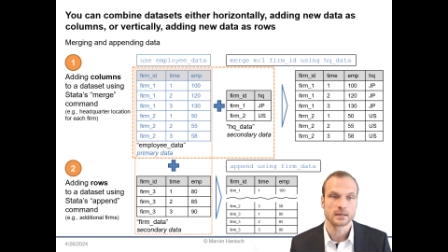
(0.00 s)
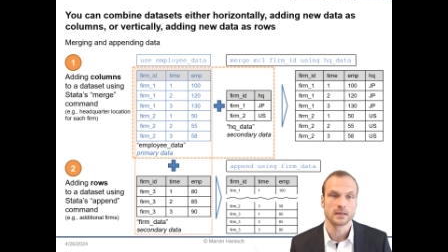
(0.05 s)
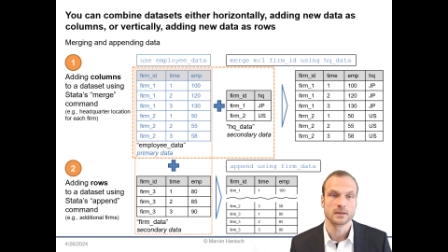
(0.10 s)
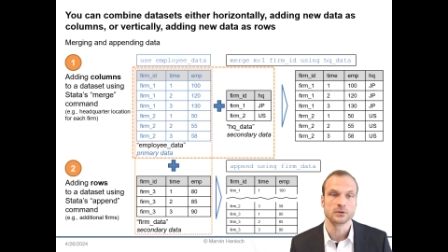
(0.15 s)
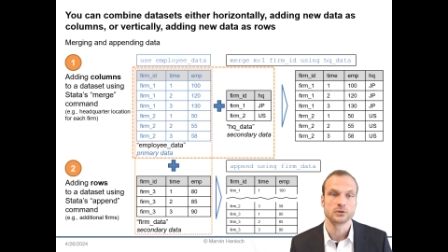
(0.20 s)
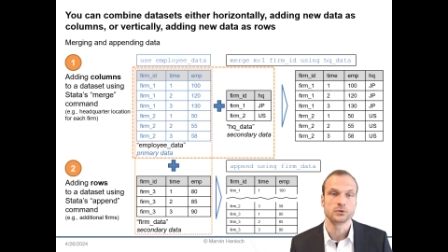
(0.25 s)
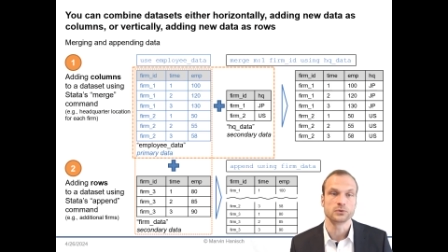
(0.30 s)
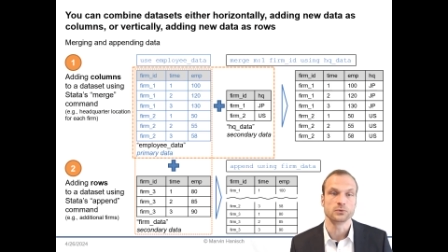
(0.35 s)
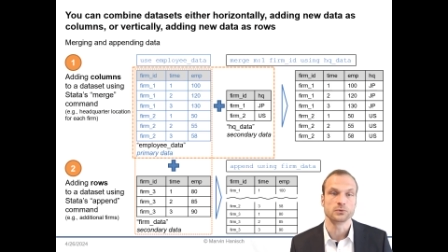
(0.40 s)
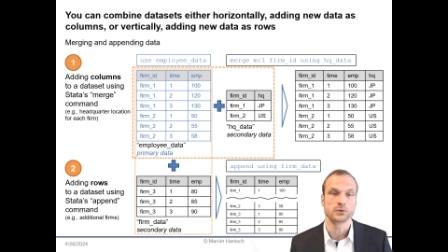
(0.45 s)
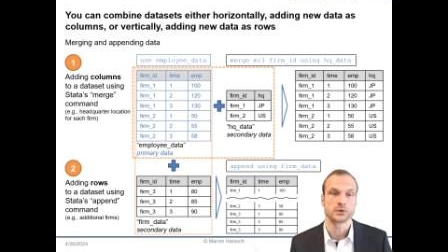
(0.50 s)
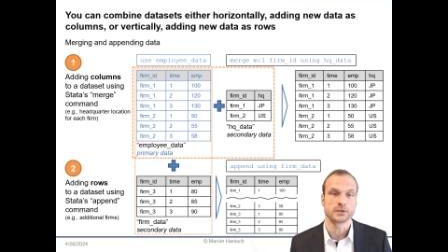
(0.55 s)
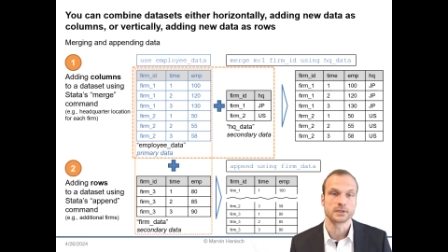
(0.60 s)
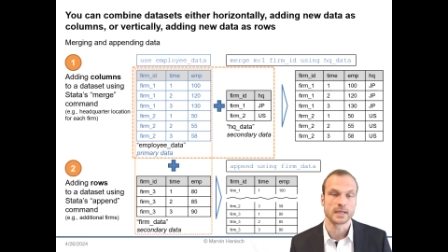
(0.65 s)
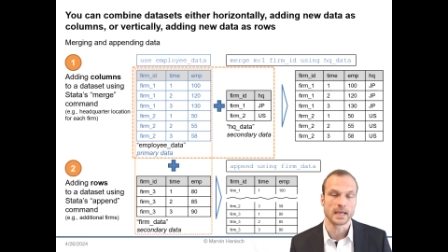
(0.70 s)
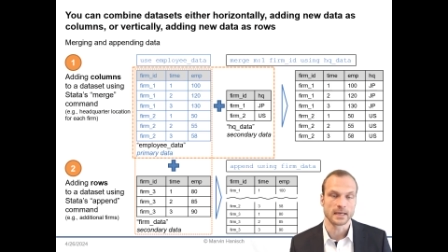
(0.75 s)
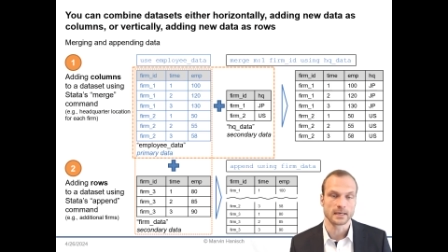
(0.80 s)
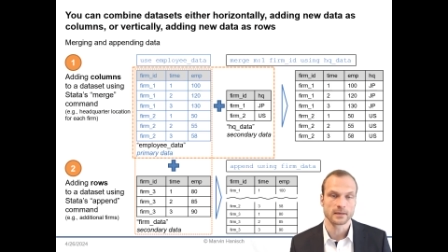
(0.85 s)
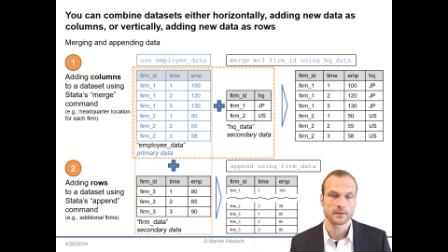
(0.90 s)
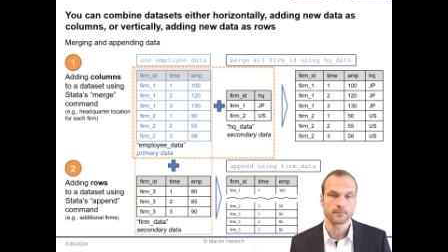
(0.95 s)
into
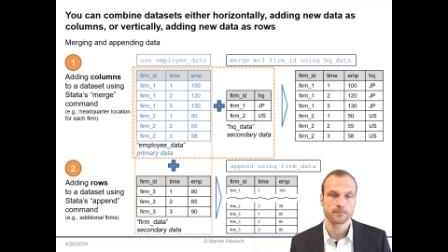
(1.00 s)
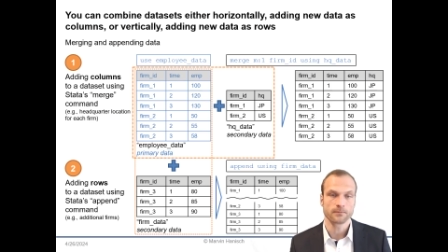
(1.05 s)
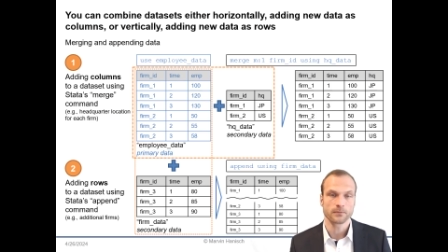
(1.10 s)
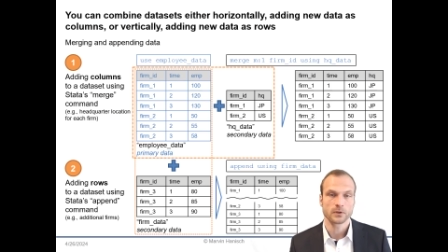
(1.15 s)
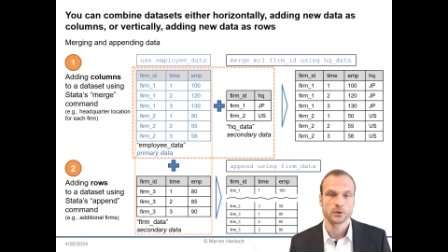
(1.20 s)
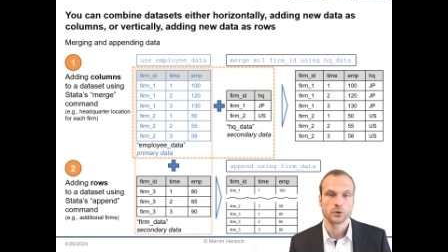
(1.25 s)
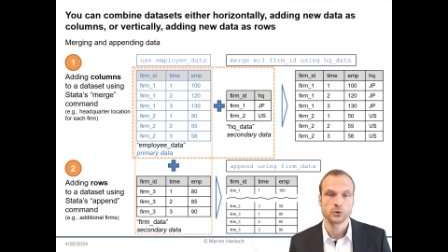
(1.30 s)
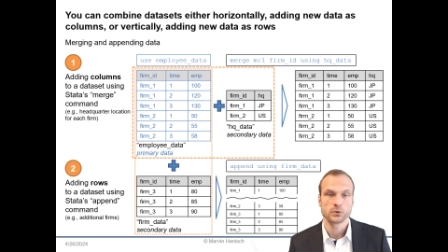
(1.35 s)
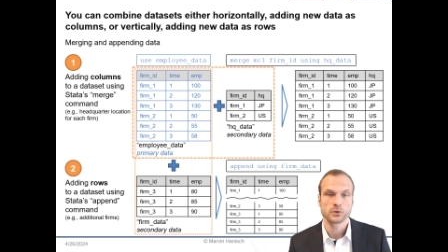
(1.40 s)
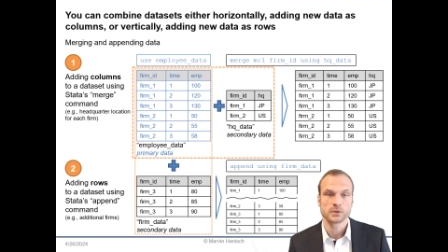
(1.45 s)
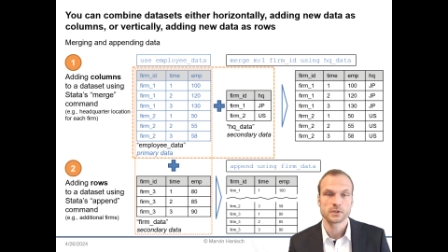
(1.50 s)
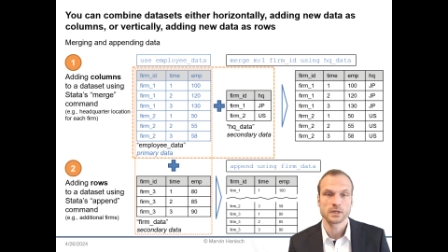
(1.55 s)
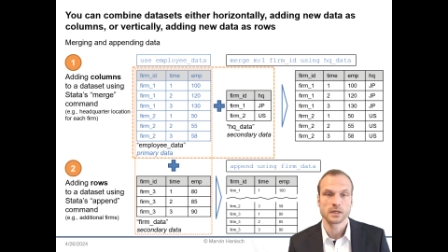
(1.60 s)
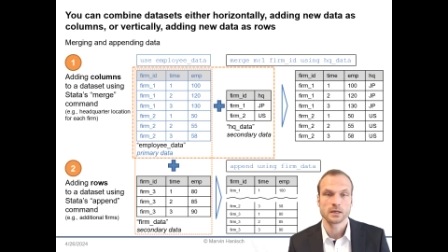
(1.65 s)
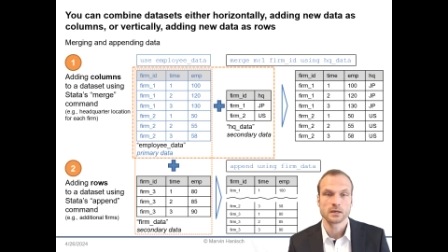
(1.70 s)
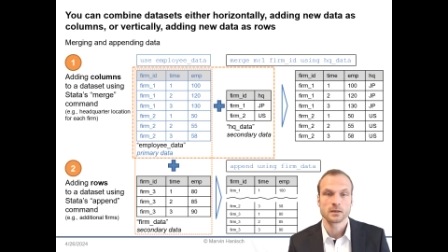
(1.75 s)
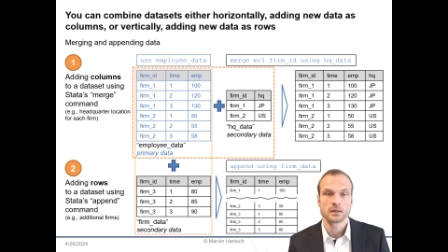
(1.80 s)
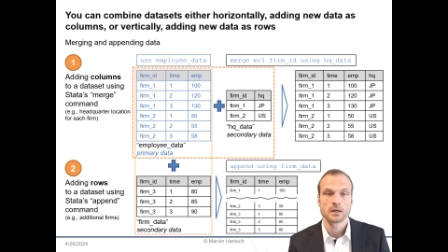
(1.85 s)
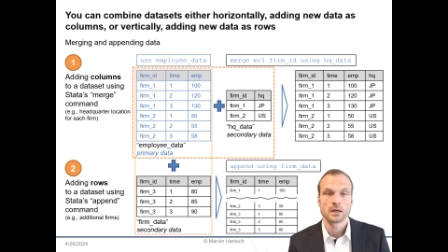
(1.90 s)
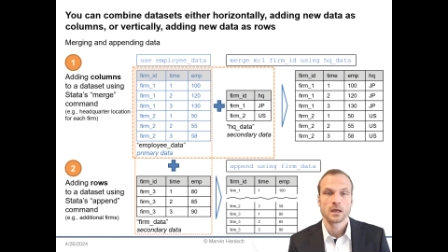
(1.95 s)
Stata
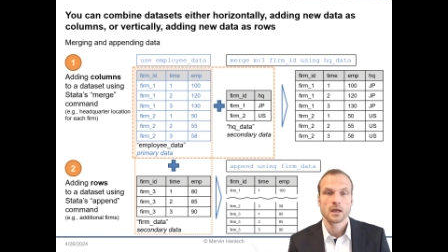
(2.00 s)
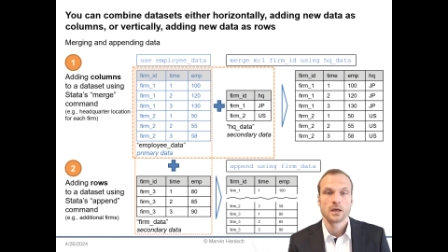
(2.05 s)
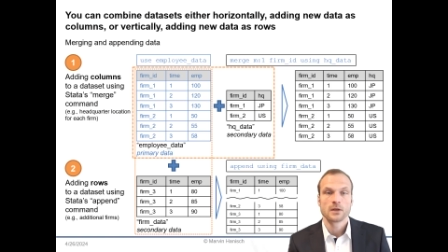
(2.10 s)
using